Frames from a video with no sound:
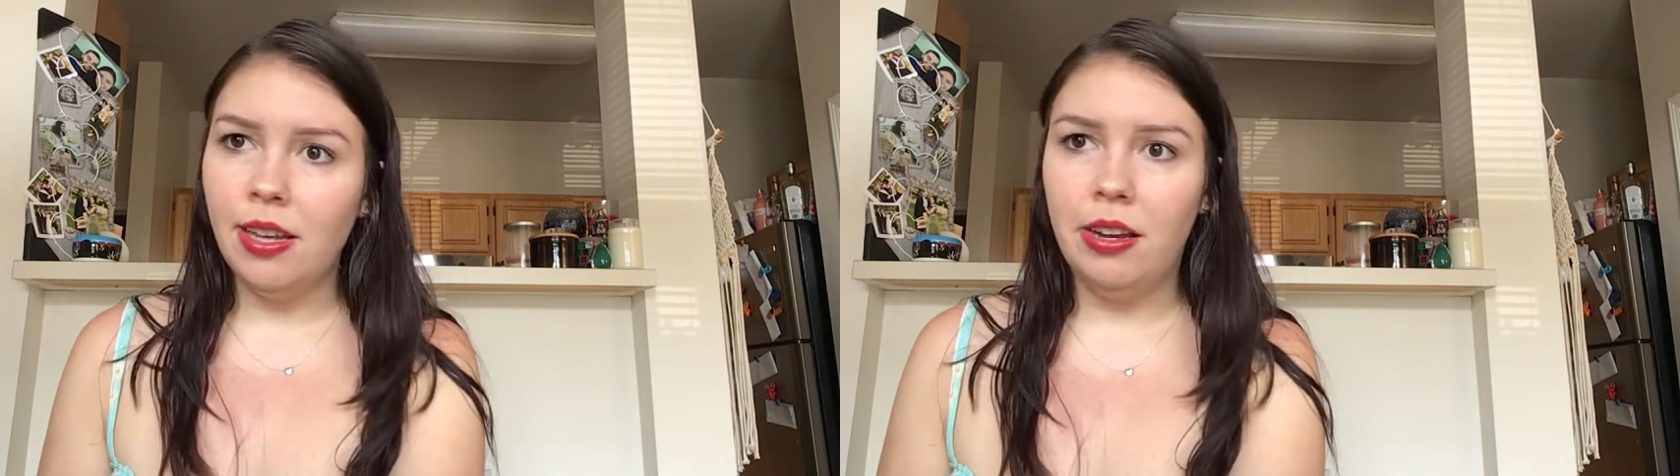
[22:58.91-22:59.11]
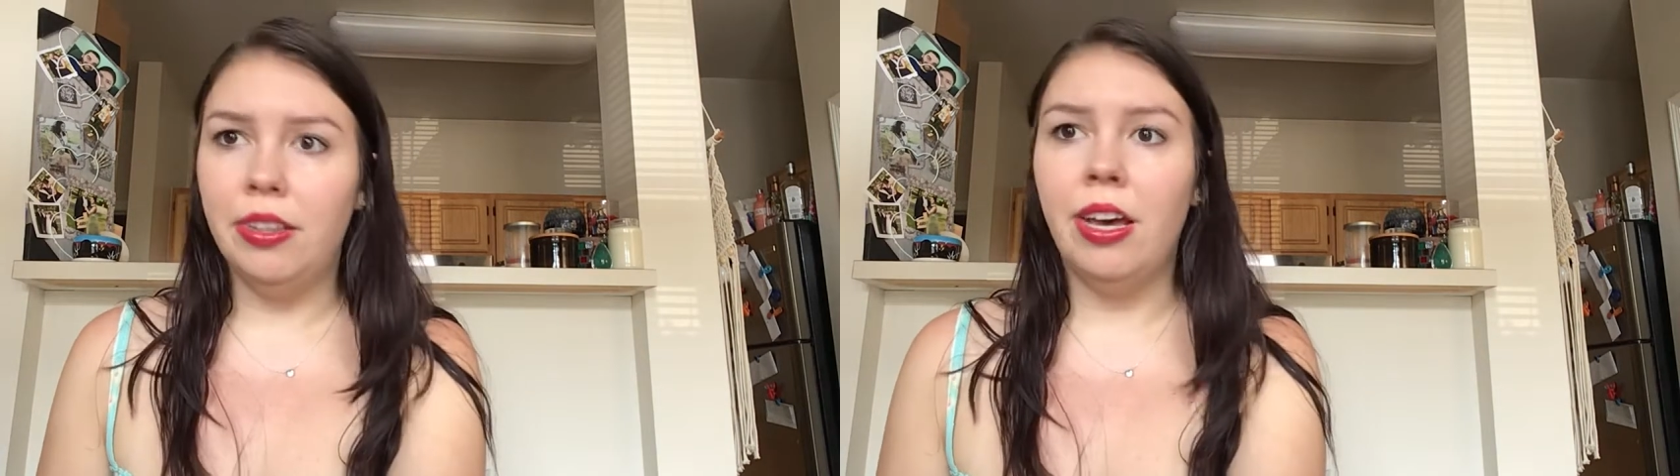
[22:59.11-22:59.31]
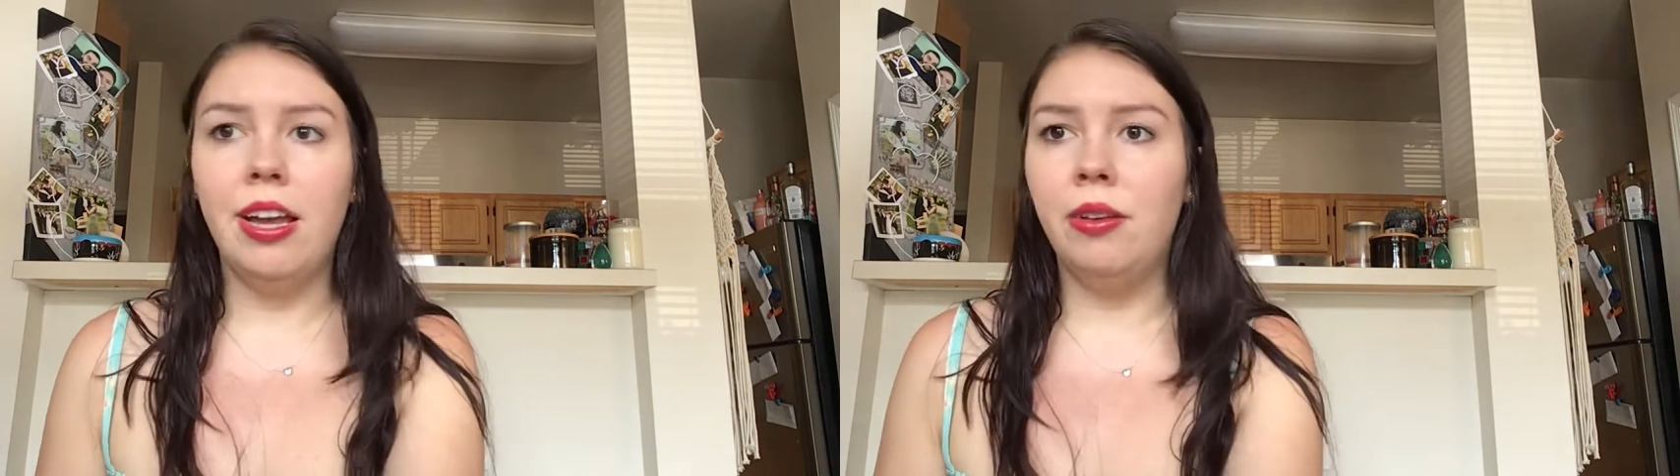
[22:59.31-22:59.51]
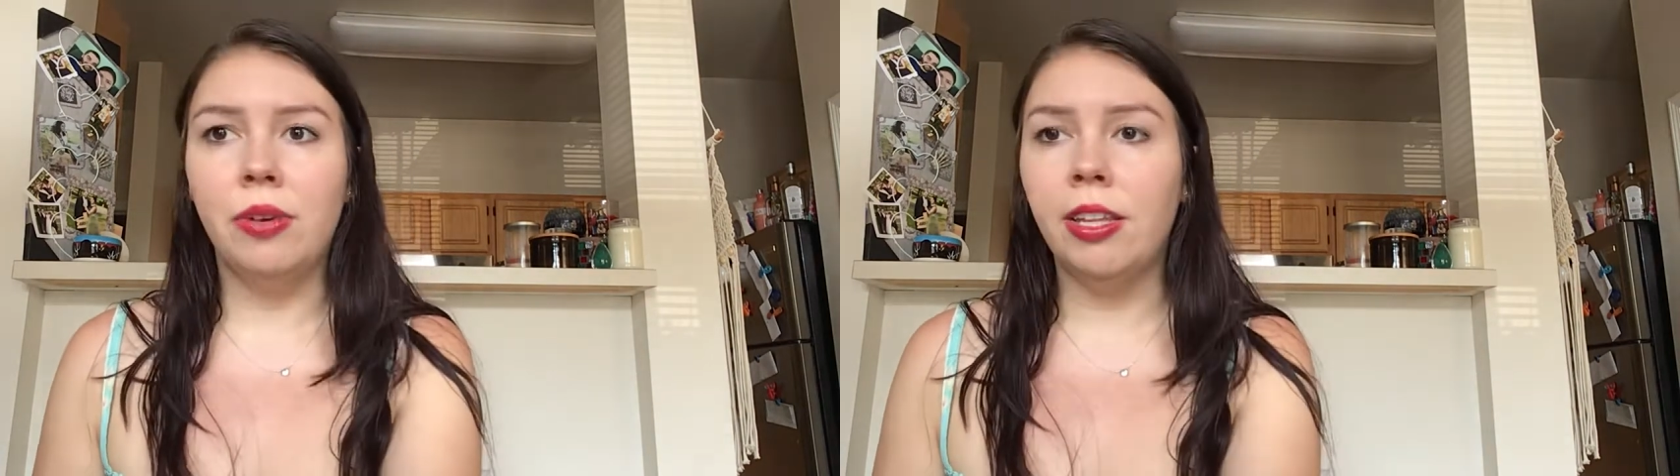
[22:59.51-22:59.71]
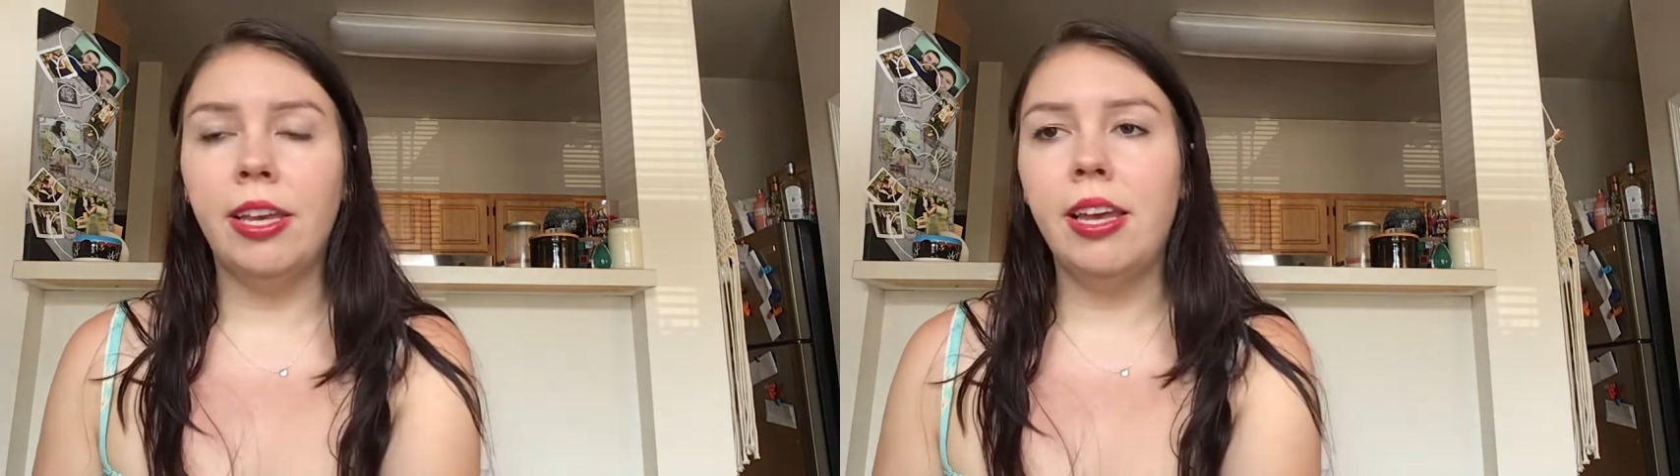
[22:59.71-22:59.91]
online
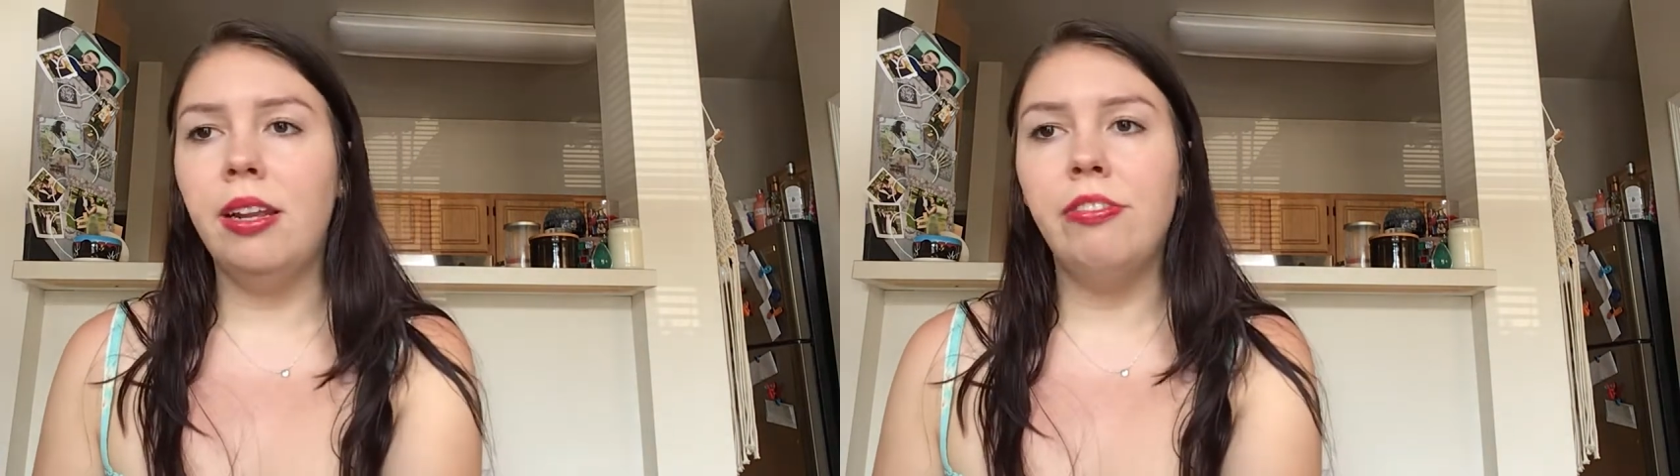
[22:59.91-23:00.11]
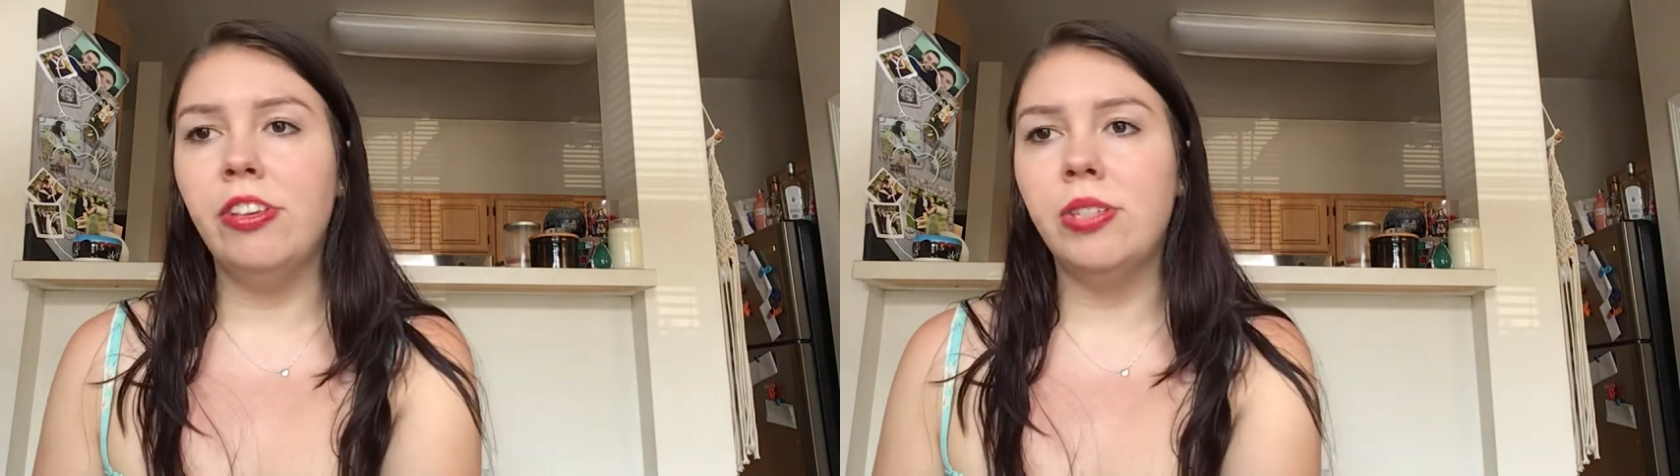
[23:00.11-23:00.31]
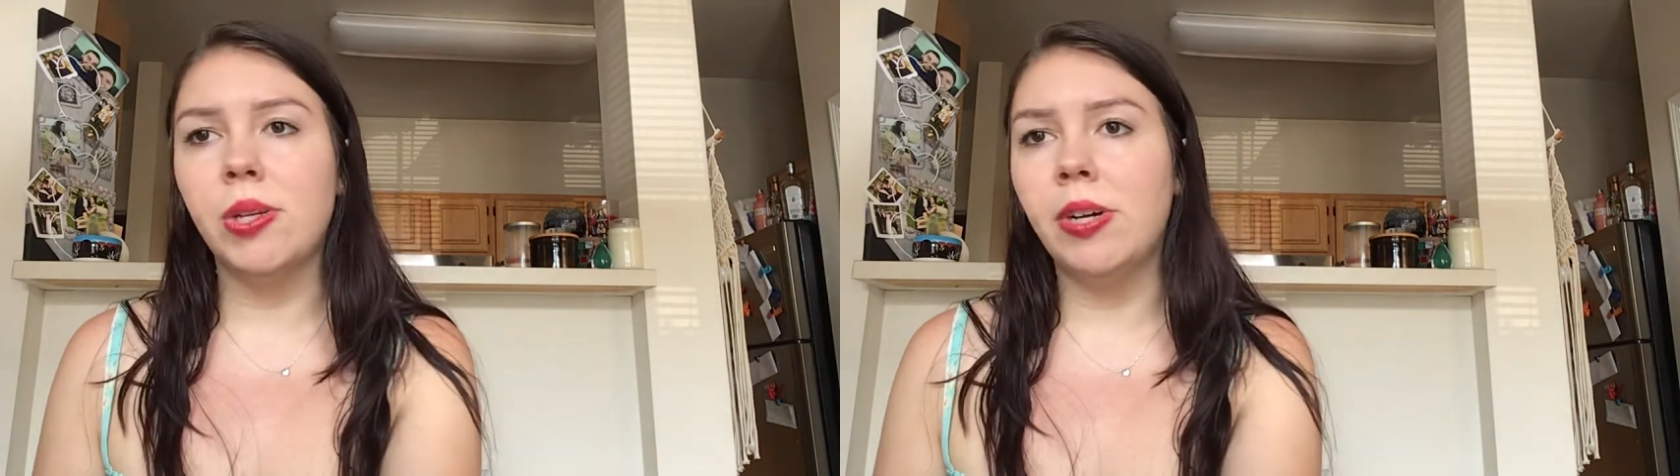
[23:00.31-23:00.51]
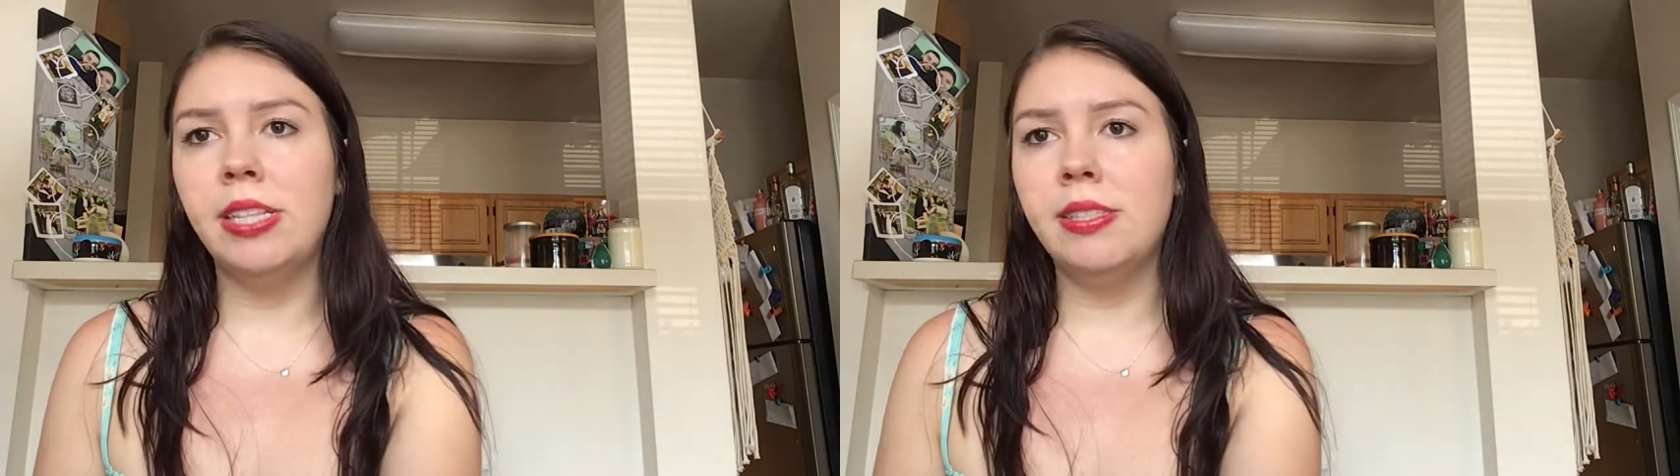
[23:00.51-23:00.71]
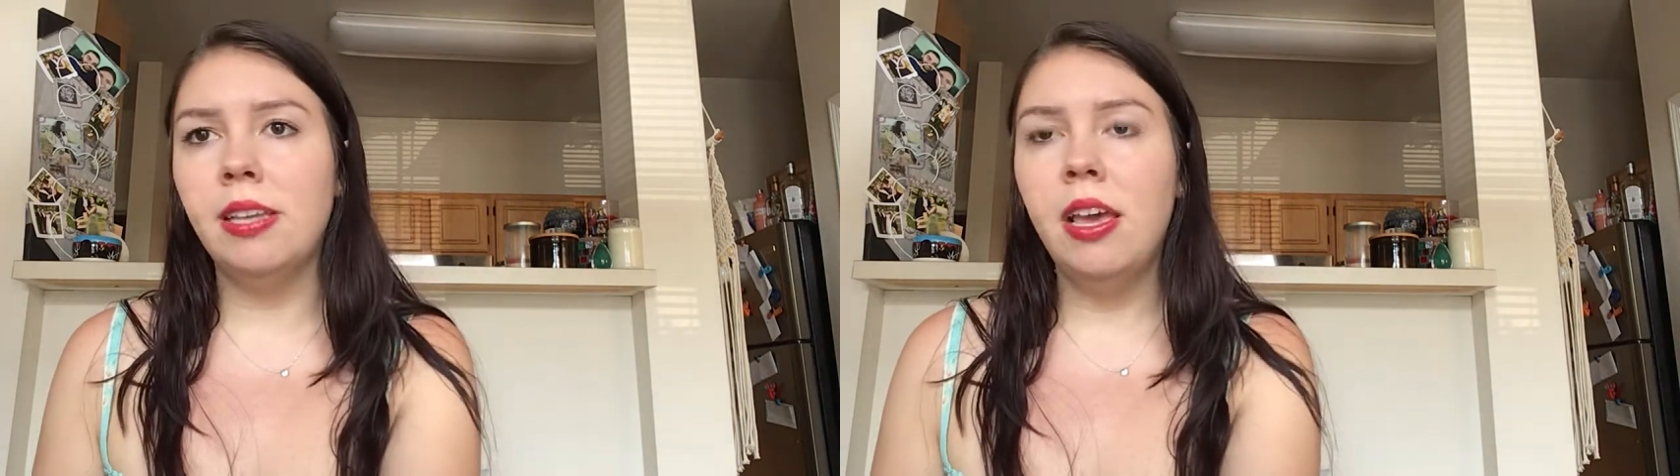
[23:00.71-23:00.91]
really. And if you do, it's